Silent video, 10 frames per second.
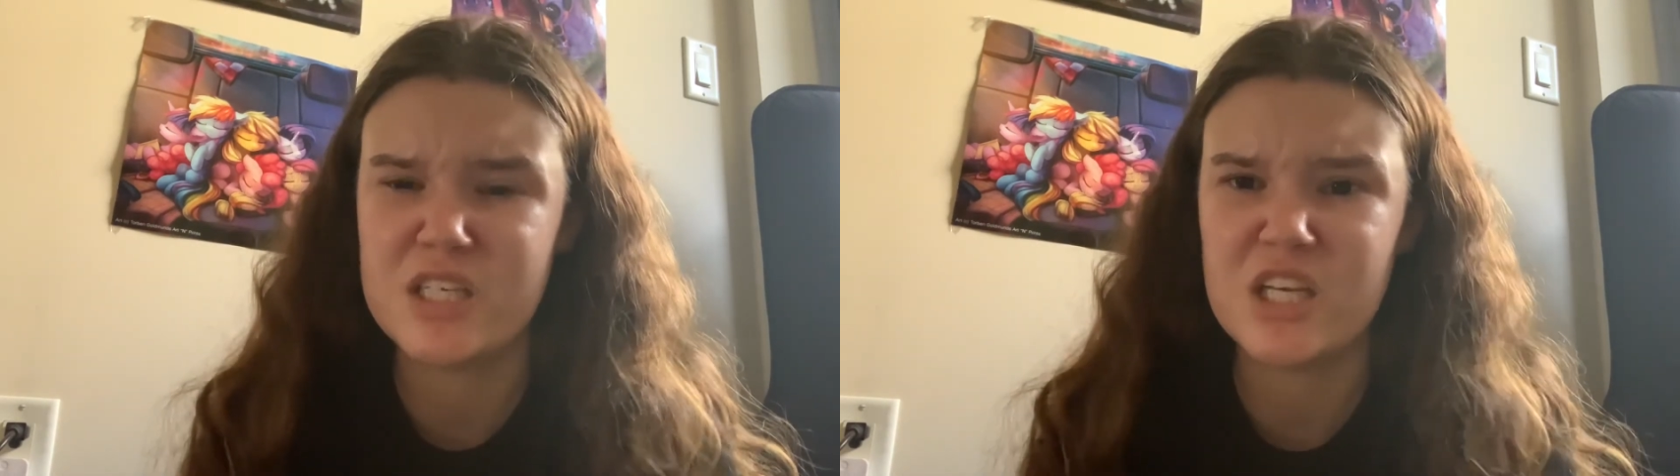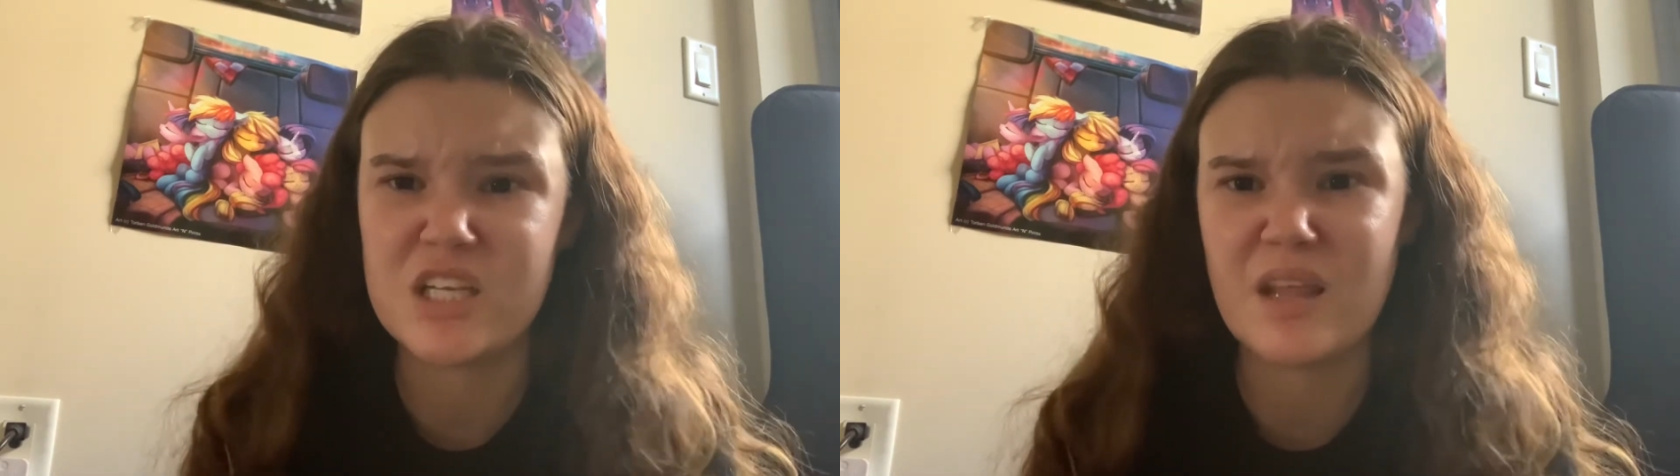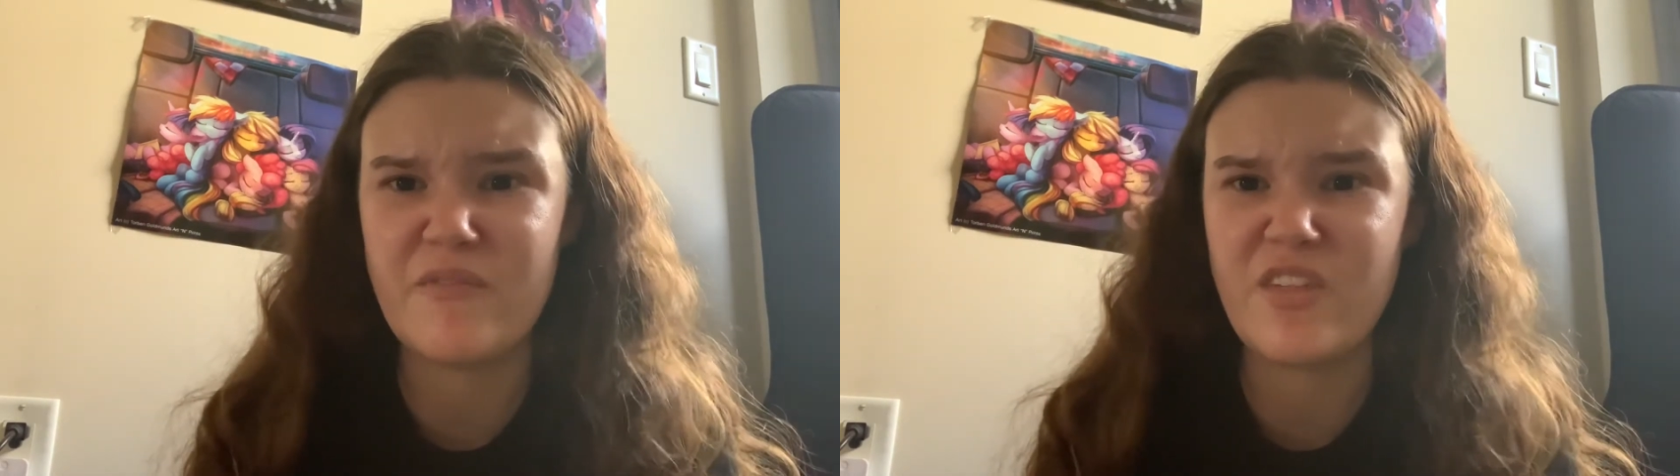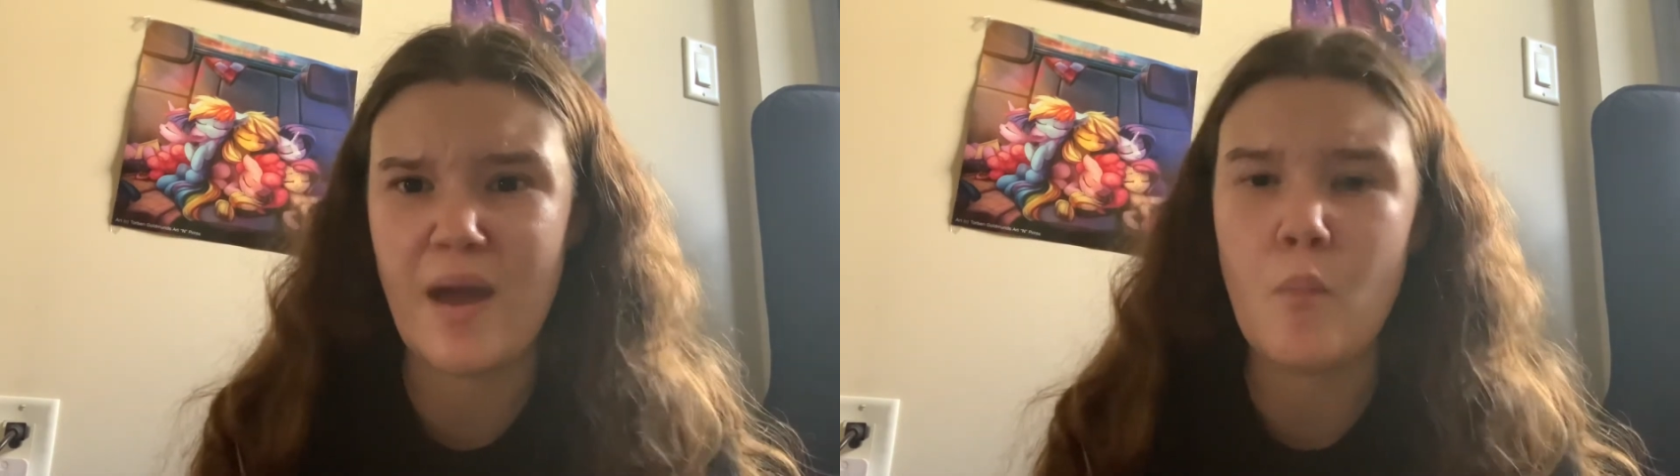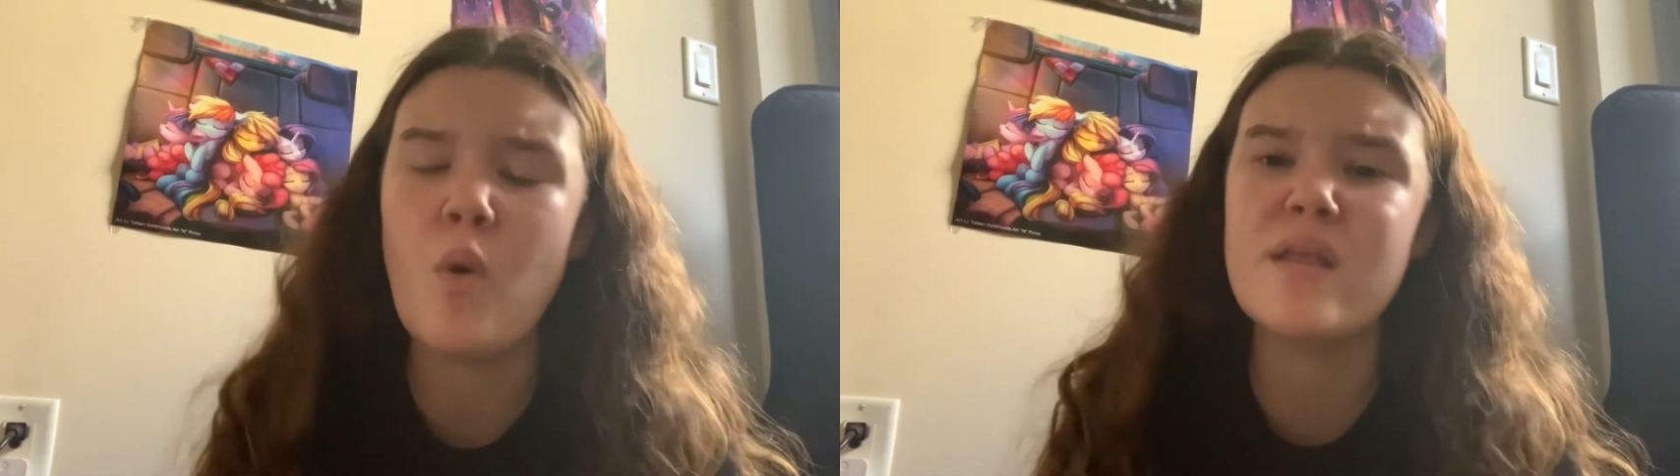except for
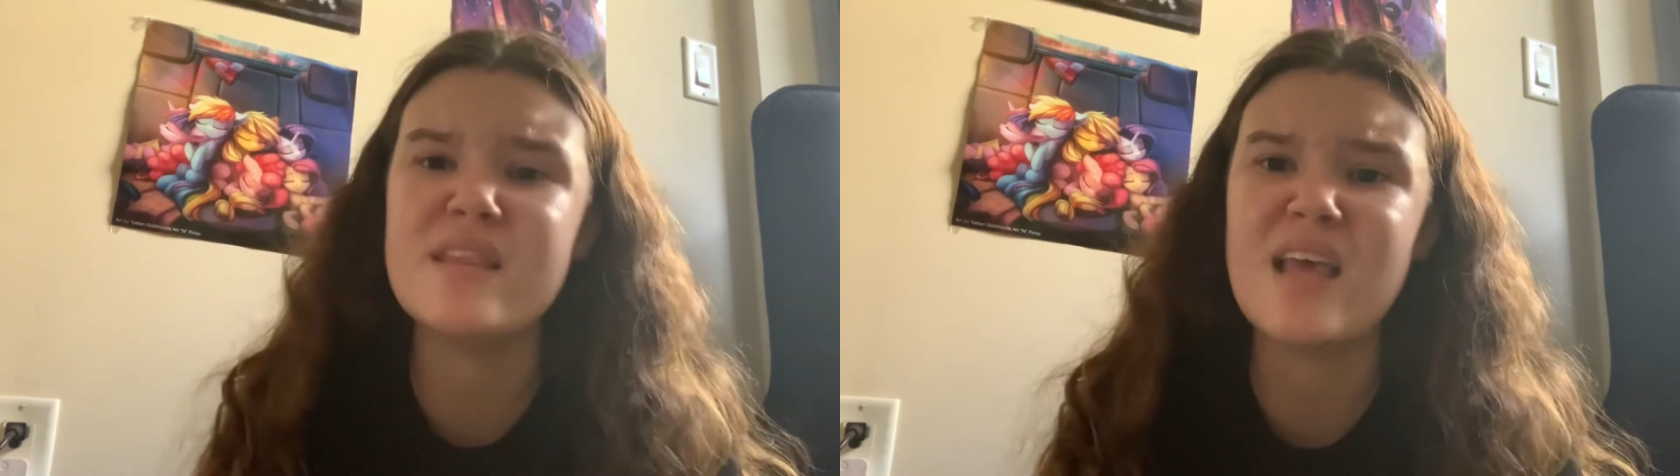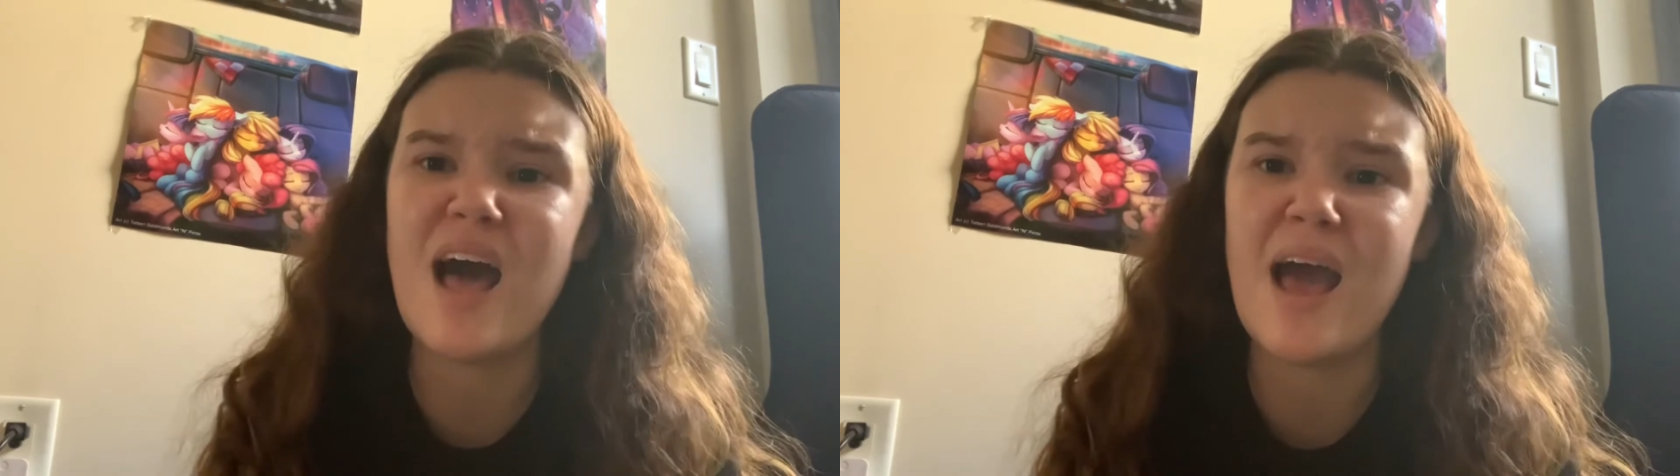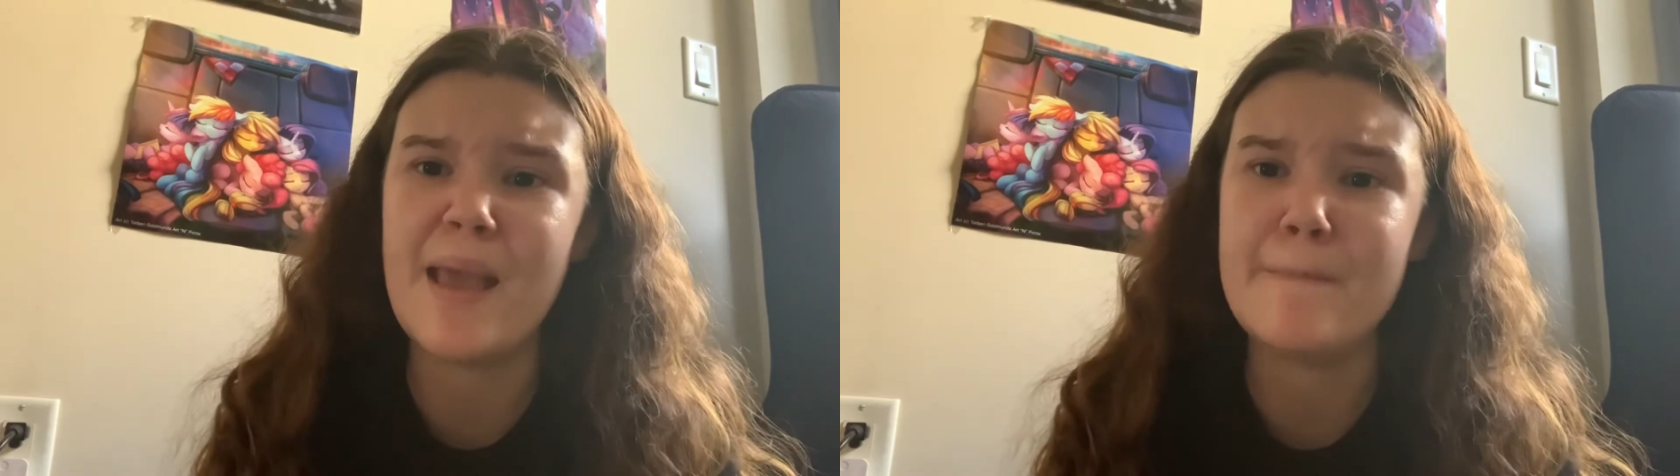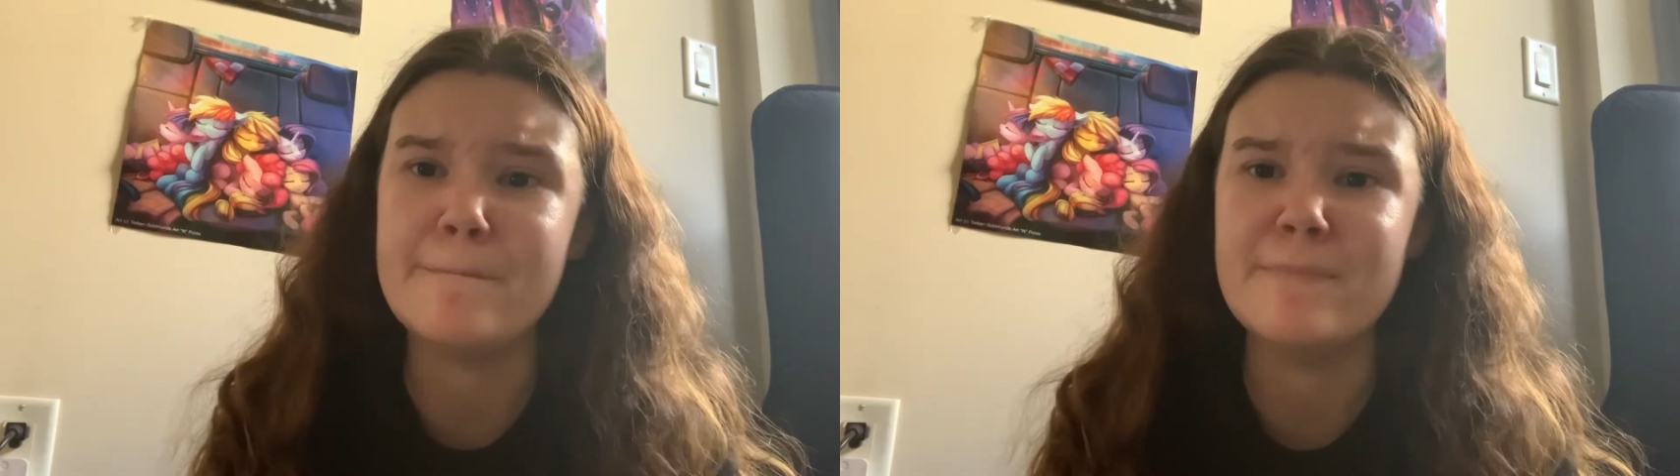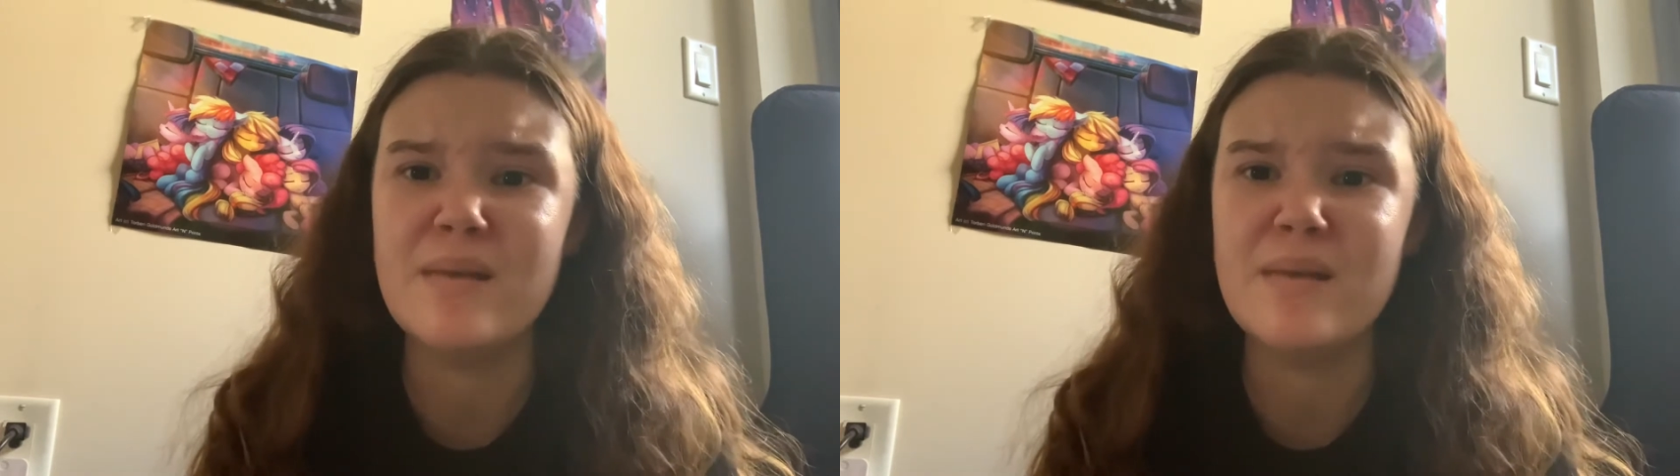that one time,